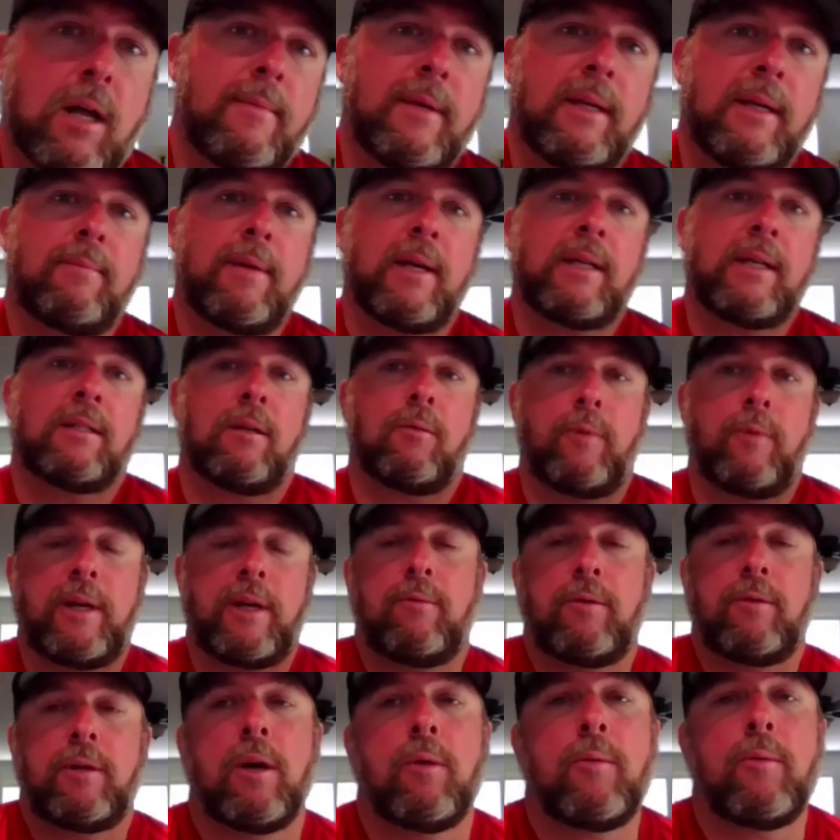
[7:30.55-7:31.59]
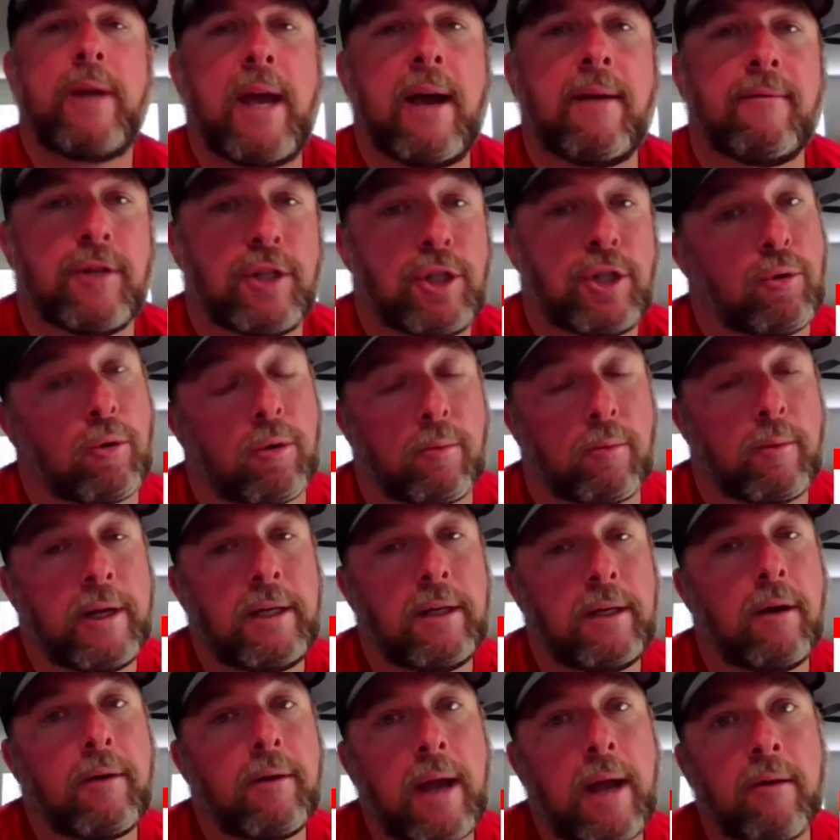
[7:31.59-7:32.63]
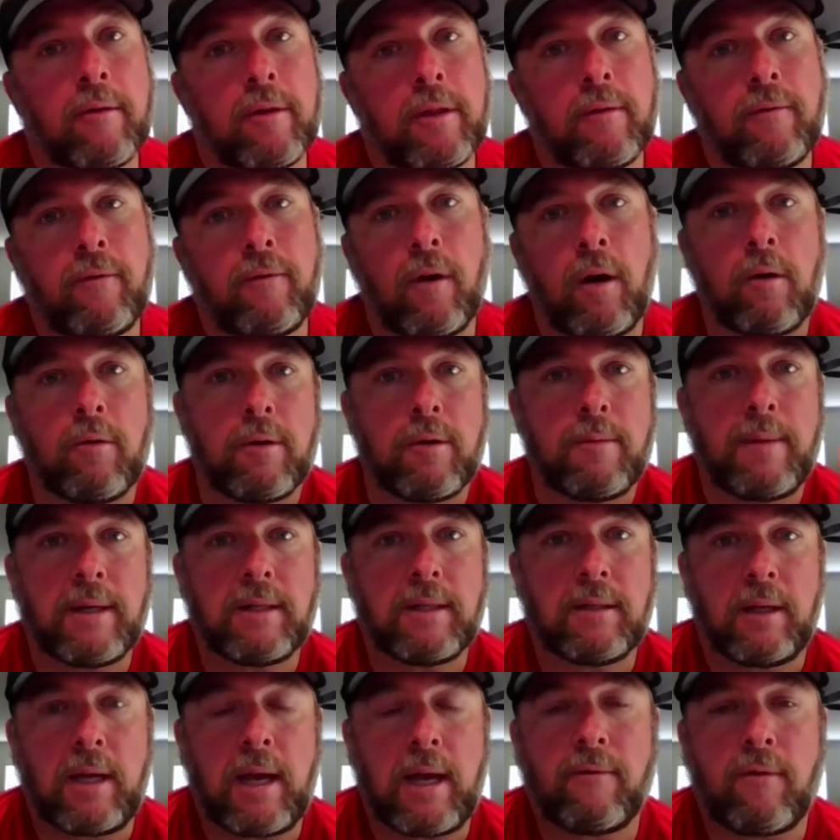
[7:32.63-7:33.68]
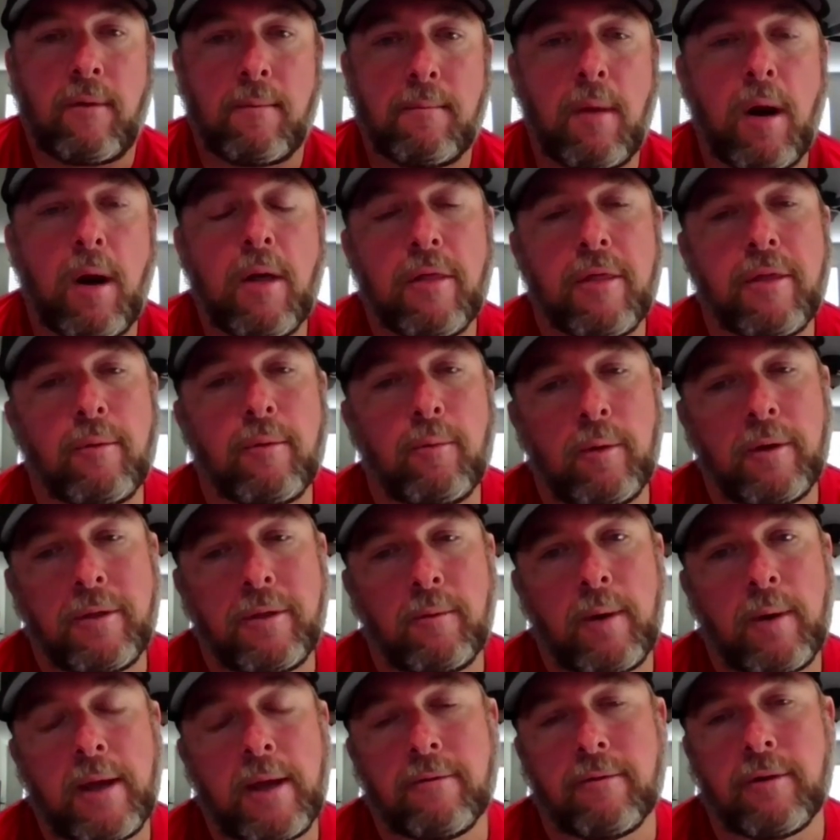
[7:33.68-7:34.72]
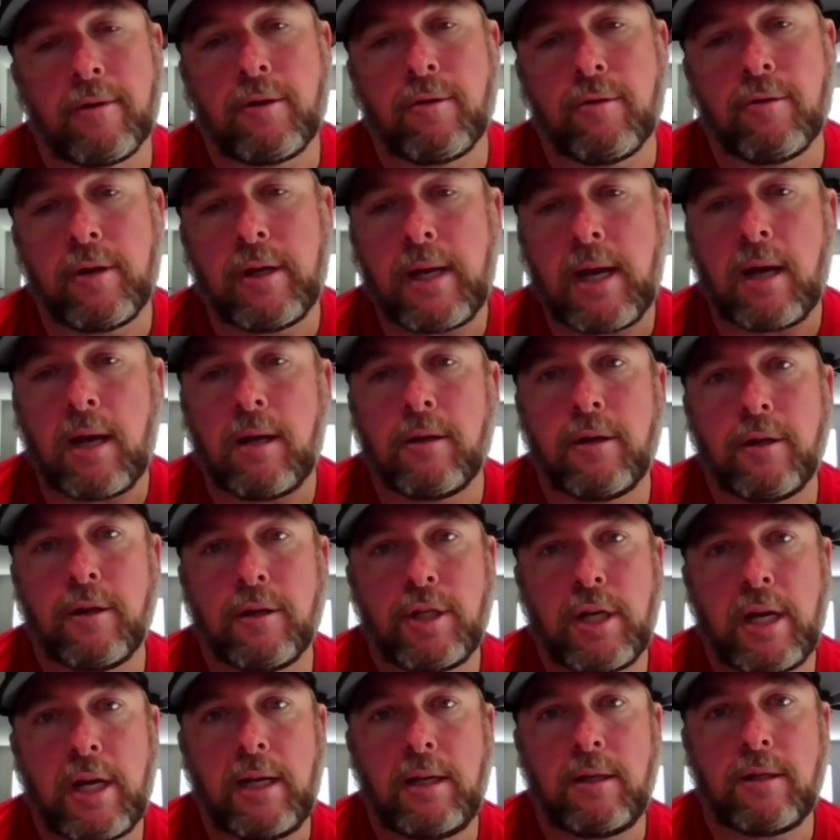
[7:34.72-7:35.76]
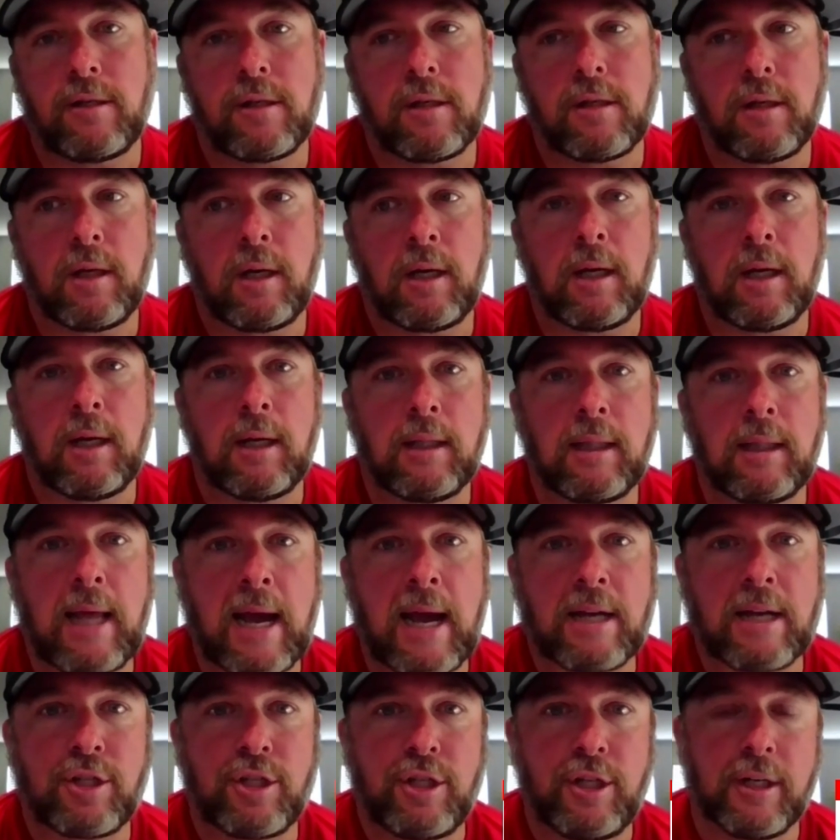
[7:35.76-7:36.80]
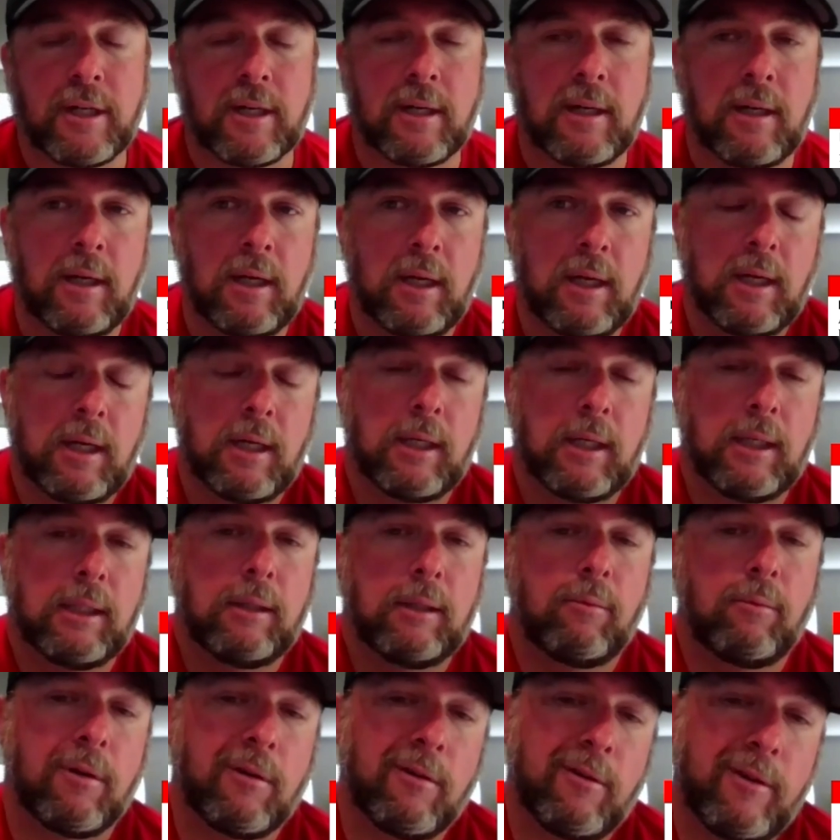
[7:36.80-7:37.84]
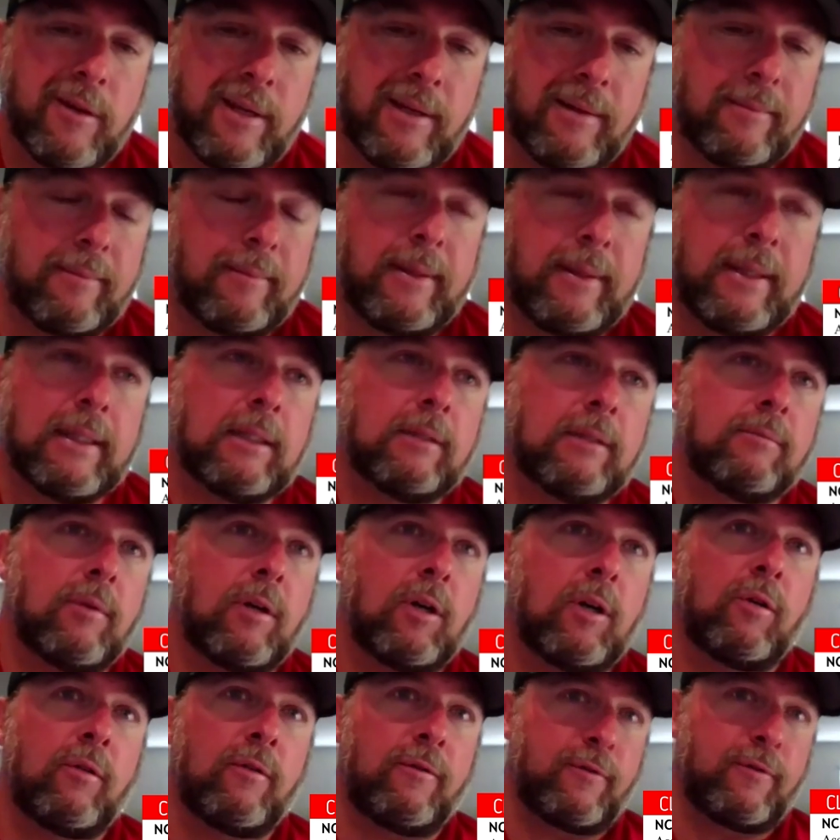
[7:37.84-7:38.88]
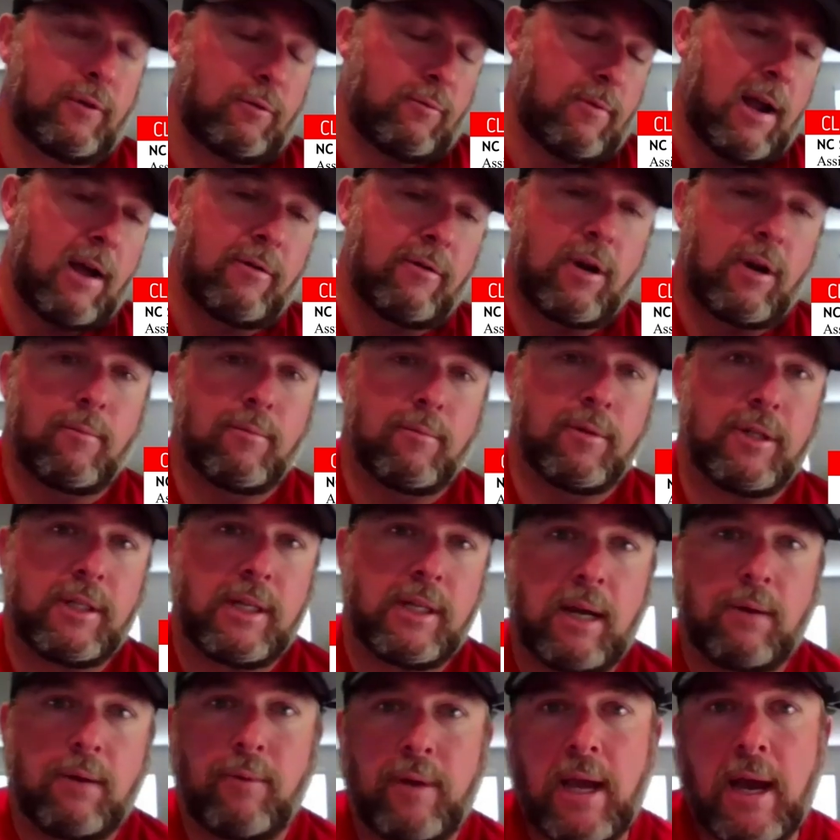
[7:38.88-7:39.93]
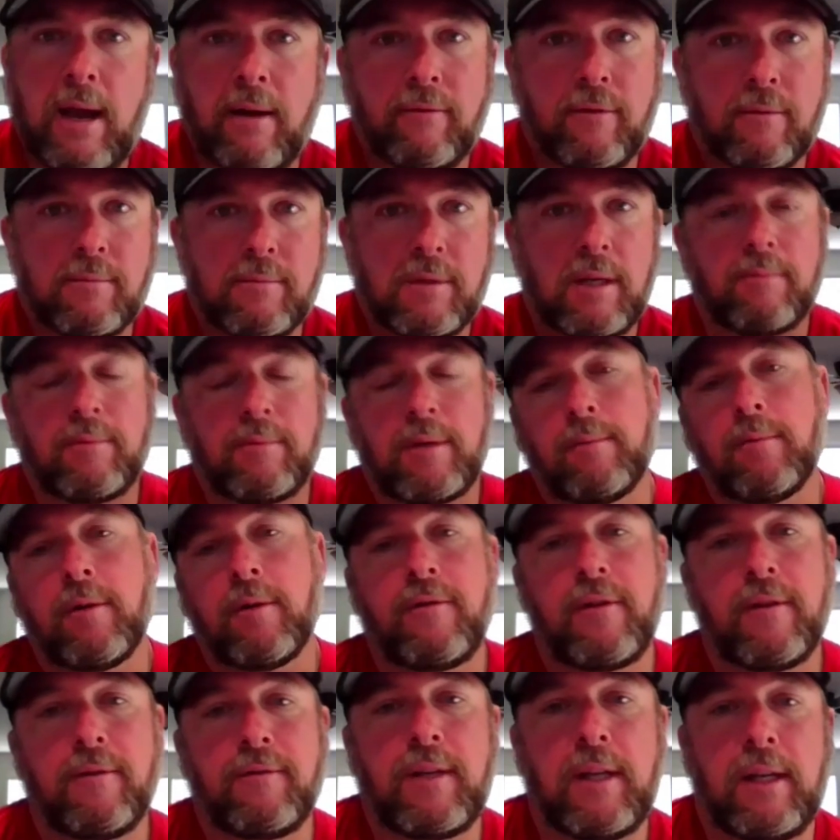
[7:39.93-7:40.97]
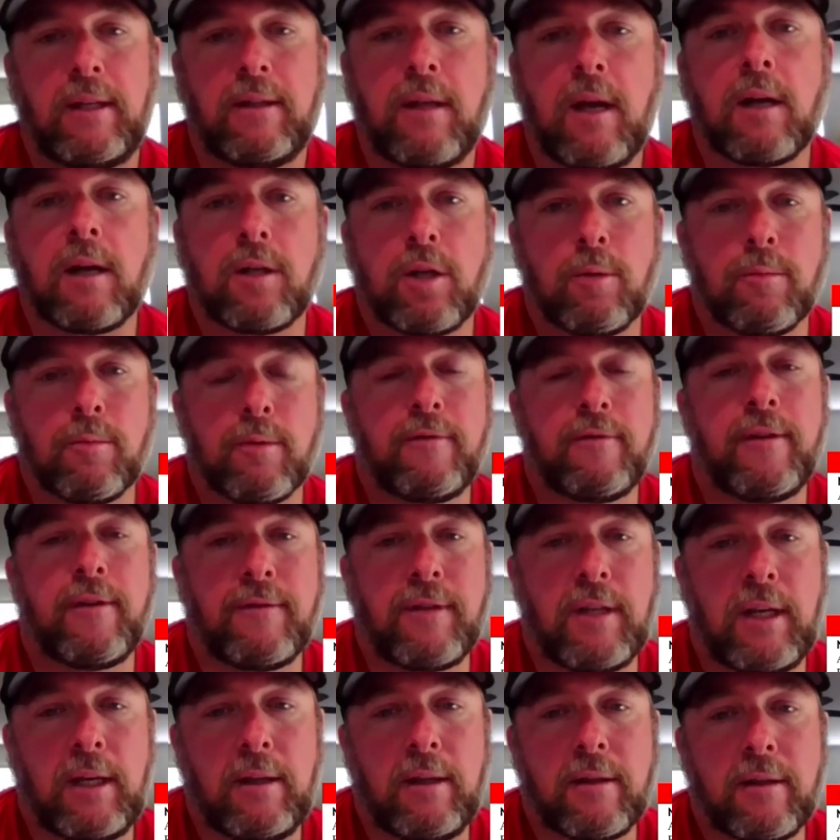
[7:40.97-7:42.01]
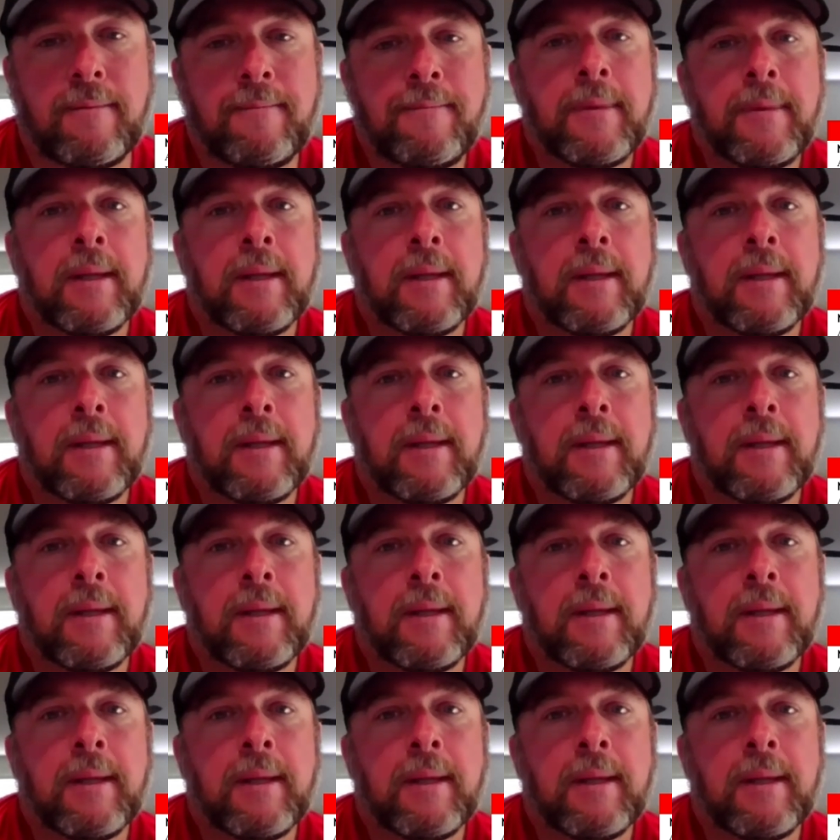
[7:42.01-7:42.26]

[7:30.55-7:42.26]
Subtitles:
I mean, basically, we have a short window now in the fall. We basically have a month with the way the recruiting calendar changed last year, where we, you know, for round number's sake, we have from September 15th, October 15th.